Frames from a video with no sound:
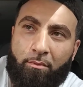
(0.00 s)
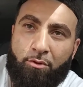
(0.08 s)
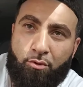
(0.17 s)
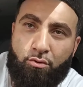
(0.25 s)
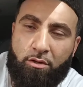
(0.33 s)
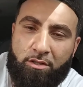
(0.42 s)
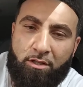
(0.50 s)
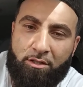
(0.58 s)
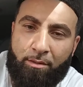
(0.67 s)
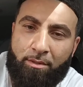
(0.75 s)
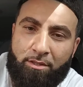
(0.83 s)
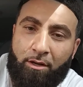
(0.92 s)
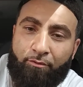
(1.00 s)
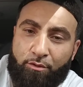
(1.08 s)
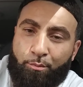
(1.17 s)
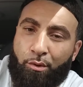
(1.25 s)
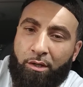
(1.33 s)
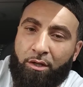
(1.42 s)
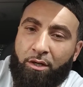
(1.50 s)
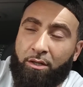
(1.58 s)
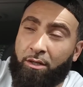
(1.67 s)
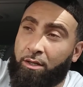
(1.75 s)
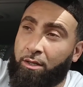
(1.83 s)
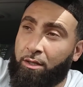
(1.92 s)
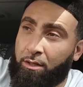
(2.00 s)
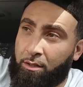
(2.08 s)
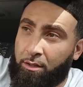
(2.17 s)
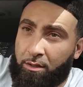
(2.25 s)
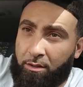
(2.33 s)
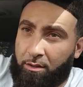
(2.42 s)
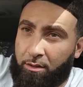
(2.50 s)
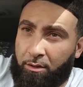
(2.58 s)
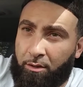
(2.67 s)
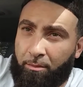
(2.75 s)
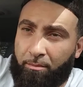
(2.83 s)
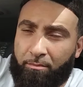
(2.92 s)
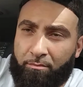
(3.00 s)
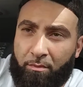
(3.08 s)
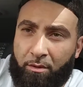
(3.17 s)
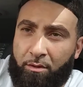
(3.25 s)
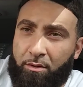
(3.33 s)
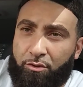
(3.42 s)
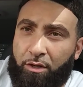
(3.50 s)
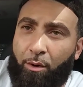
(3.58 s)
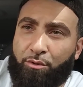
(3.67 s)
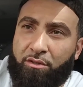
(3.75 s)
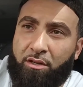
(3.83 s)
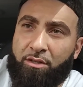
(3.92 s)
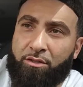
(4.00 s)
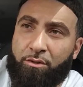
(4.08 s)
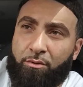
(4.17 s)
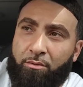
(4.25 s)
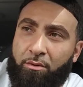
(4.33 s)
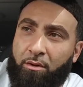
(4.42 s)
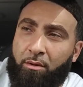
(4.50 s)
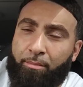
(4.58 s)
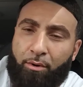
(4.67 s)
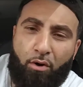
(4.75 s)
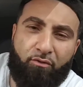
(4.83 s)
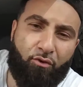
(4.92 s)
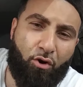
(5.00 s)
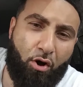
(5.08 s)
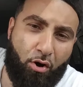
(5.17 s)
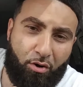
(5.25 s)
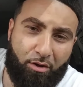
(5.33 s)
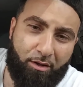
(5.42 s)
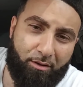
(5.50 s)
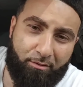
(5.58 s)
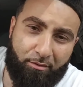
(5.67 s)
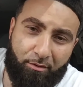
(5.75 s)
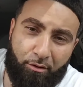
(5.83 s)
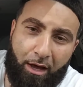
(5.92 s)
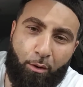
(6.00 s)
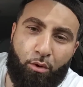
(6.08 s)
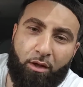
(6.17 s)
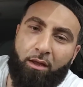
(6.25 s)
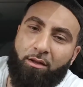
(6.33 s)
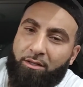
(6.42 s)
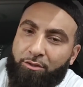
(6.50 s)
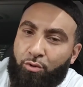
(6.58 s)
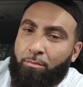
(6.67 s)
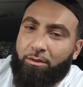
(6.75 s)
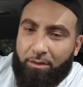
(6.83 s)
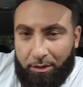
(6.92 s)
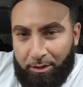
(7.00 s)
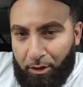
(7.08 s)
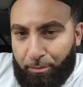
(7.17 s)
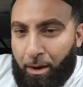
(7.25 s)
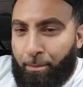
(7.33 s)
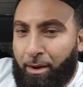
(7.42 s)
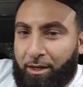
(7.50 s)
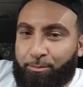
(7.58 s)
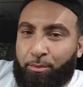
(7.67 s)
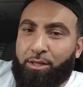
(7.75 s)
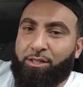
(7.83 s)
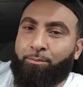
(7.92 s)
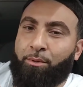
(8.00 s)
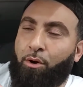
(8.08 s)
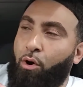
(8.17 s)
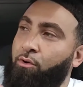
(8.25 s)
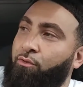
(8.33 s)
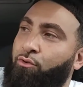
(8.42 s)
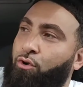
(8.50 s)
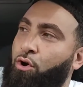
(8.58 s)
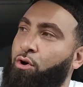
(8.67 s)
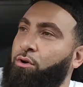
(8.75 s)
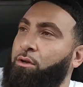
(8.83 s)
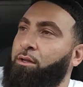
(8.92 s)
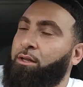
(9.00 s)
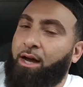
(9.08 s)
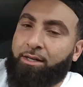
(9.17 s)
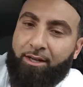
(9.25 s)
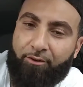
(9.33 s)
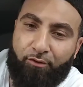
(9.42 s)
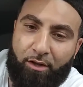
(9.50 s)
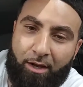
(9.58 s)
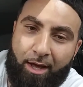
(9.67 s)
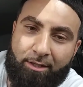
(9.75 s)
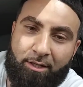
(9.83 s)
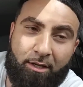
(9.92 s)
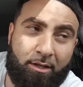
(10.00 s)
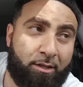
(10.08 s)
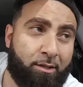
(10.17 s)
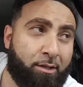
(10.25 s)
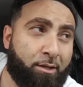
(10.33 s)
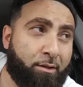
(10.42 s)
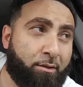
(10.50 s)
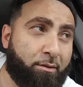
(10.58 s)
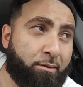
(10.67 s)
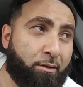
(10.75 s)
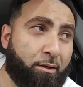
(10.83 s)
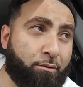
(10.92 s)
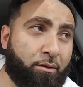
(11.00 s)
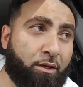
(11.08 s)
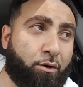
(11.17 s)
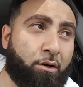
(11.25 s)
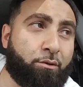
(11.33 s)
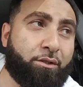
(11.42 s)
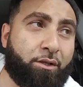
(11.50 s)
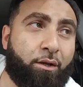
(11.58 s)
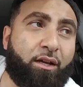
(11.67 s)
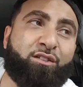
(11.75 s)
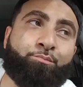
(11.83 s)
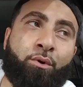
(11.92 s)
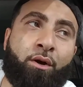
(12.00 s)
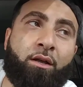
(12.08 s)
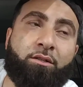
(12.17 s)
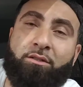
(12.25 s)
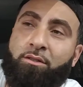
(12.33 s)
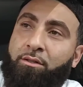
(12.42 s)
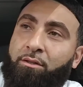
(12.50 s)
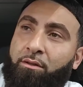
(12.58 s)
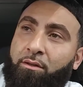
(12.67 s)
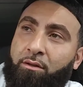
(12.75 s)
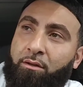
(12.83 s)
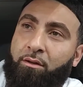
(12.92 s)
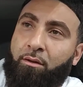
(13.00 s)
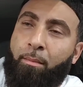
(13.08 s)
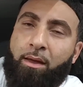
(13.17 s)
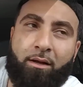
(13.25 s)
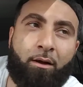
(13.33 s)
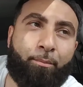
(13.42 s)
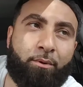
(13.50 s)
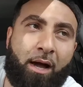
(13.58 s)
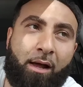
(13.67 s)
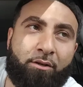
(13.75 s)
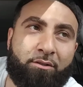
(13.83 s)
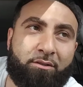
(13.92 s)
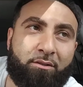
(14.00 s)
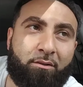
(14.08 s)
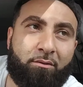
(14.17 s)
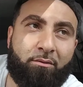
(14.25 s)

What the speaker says: through the system itself is pretty good. So that wasn't an issue. But overall, you know, I don't want to get into too much detail about my experiences, but overall, I definitely liked it. It was a good experience. I made a couple dollars,